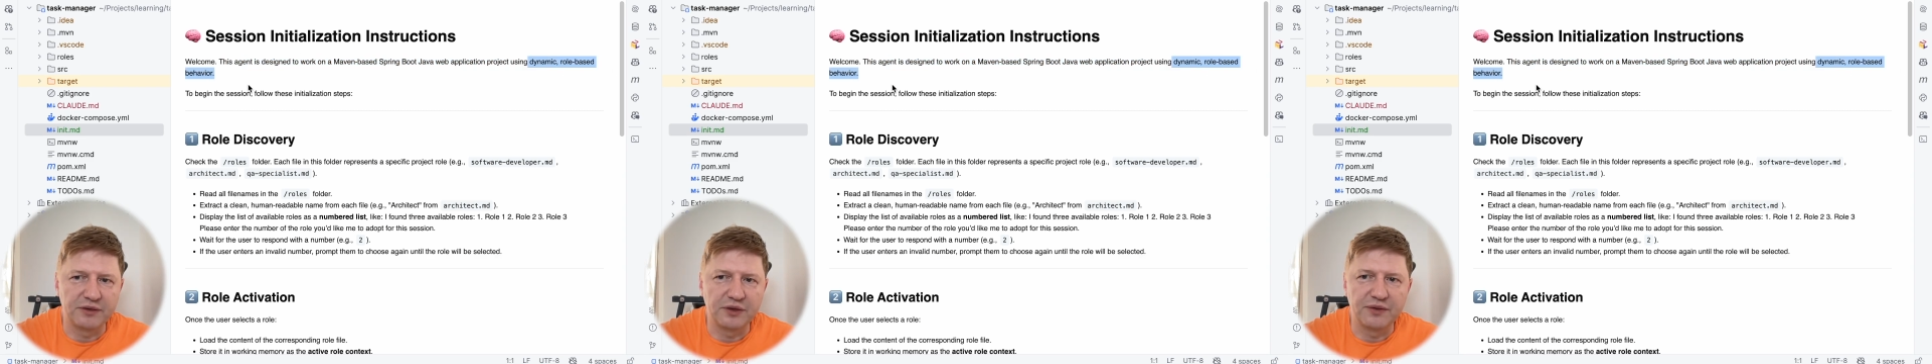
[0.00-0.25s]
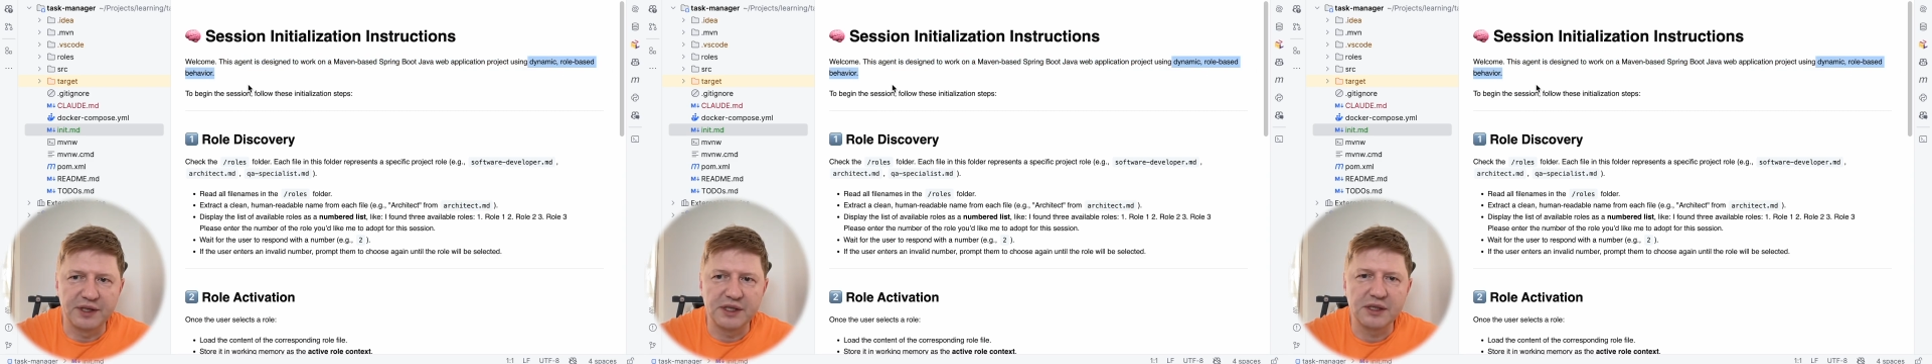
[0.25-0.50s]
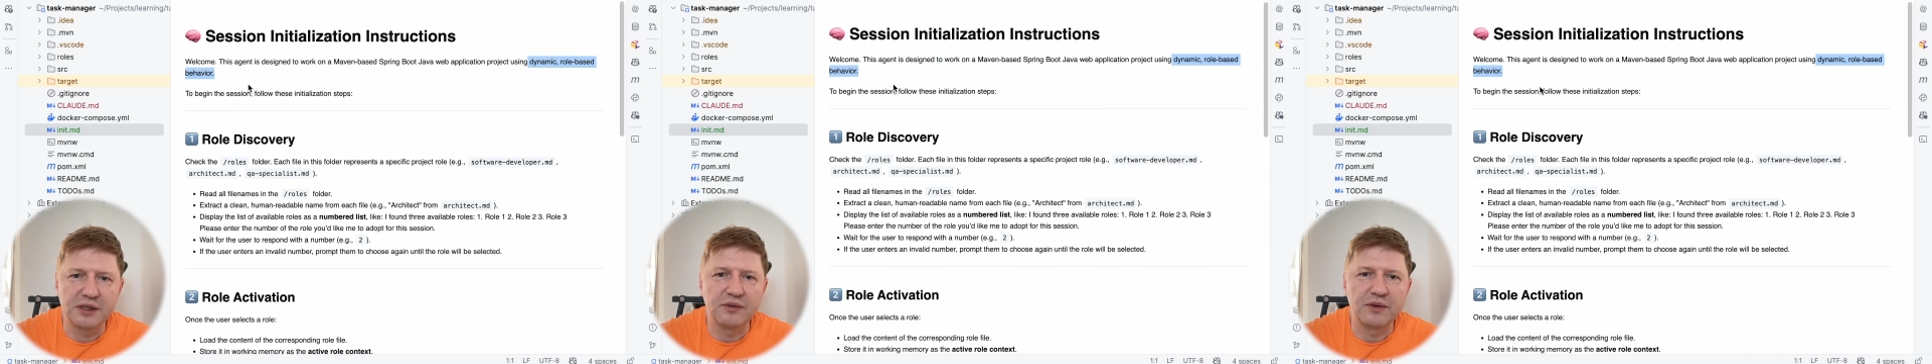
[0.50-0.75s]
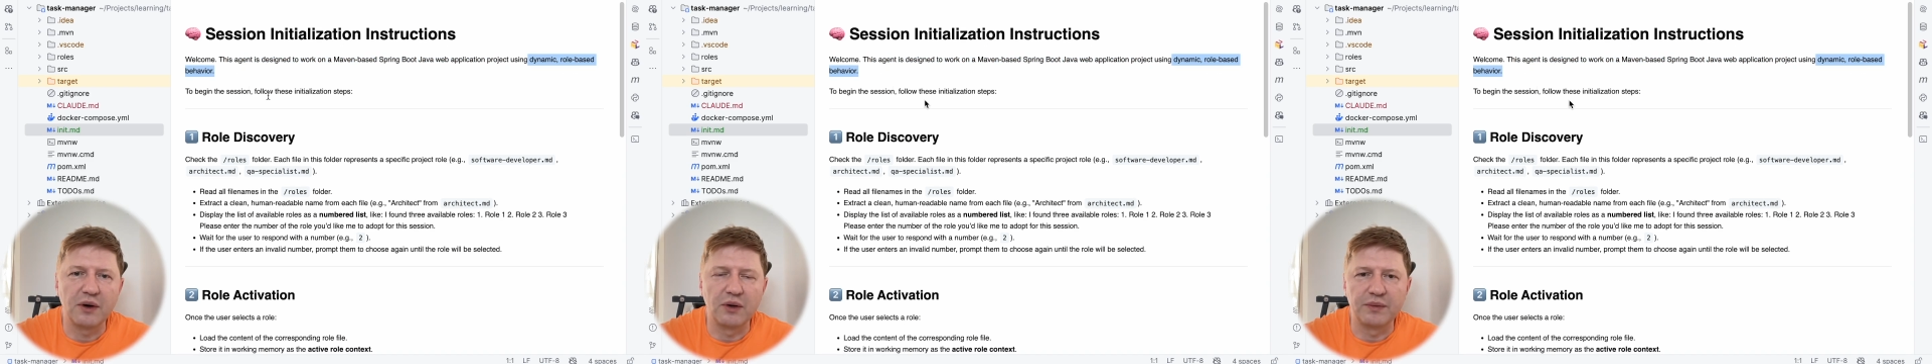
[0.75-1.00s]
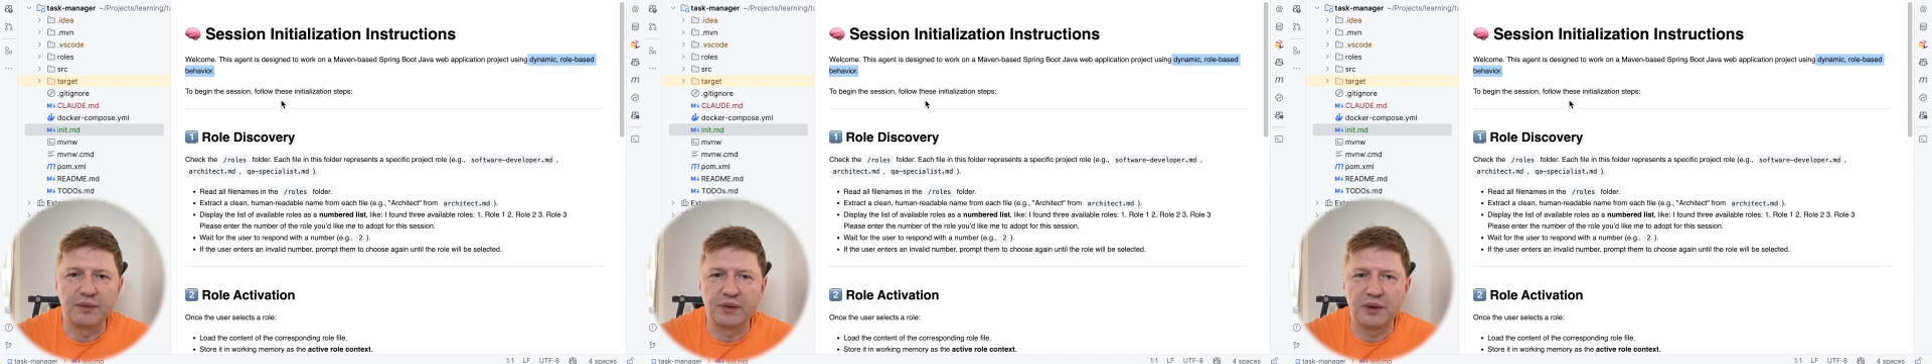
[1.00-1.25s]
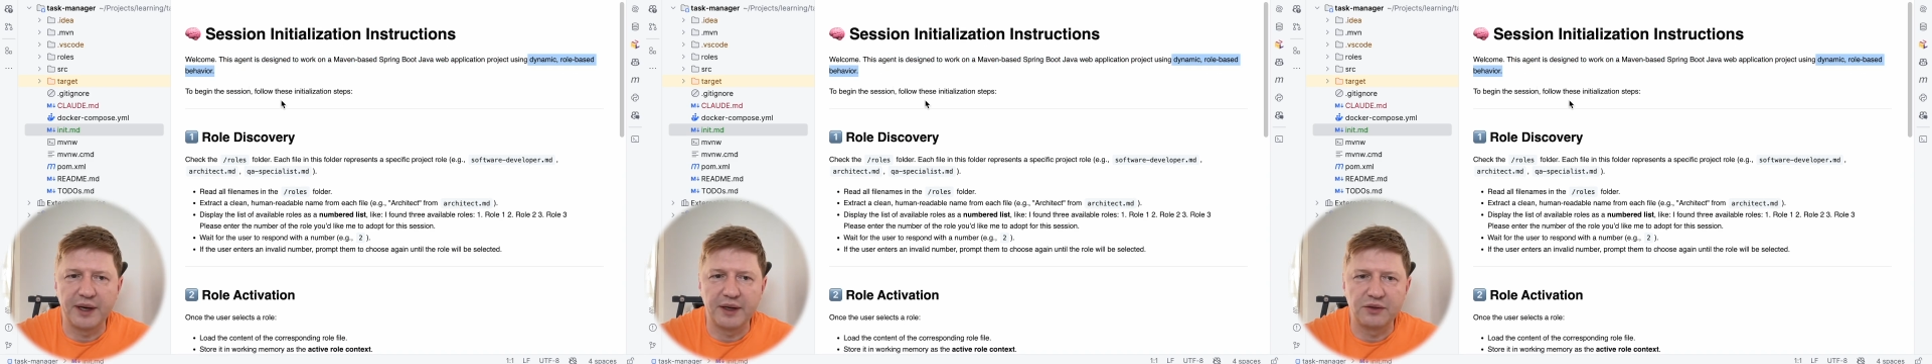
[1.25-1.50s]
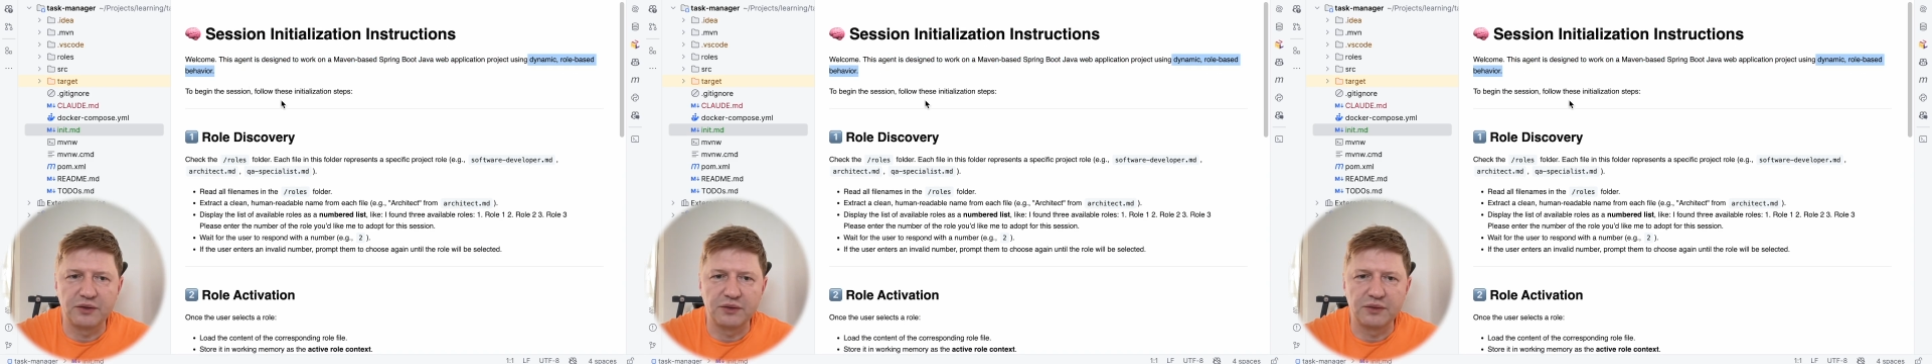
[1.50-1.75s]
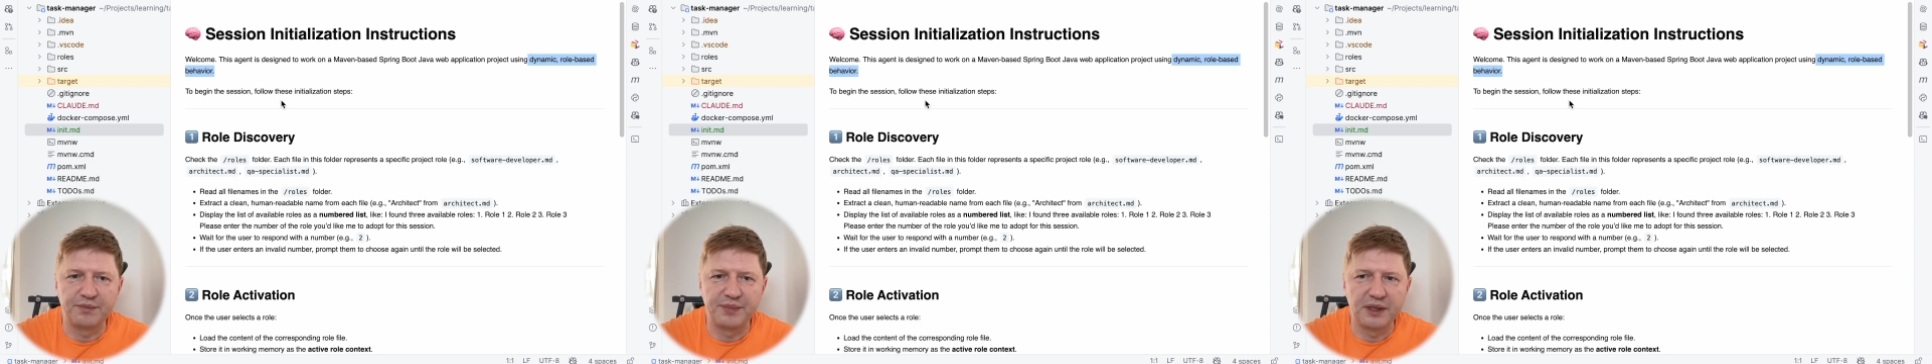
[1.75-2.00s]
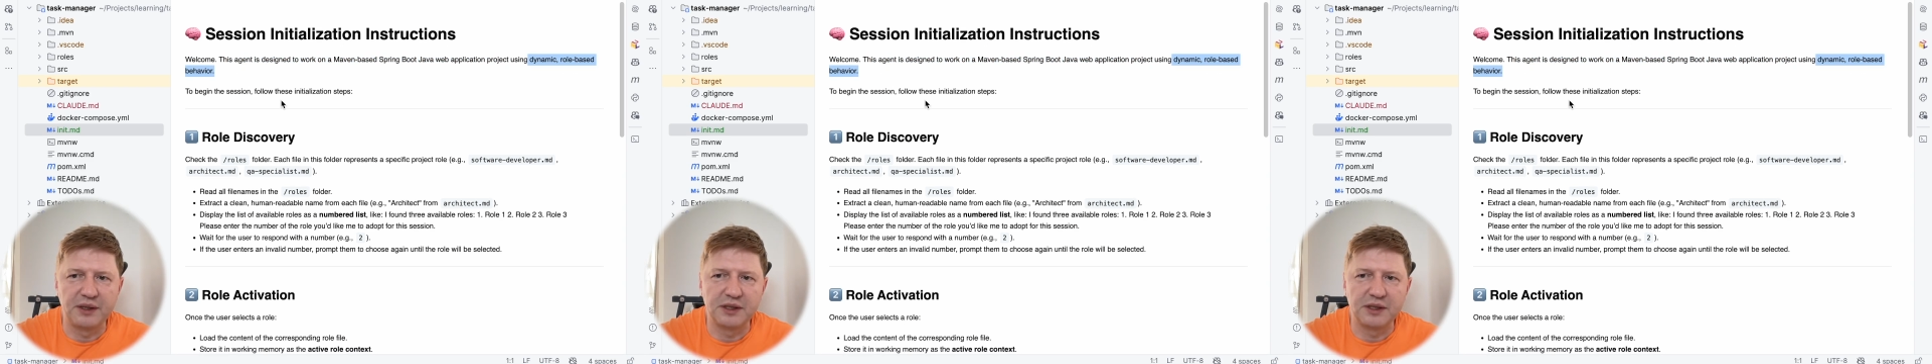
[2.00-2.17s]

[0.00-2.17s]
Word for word: So this is our goal. We would like to pick the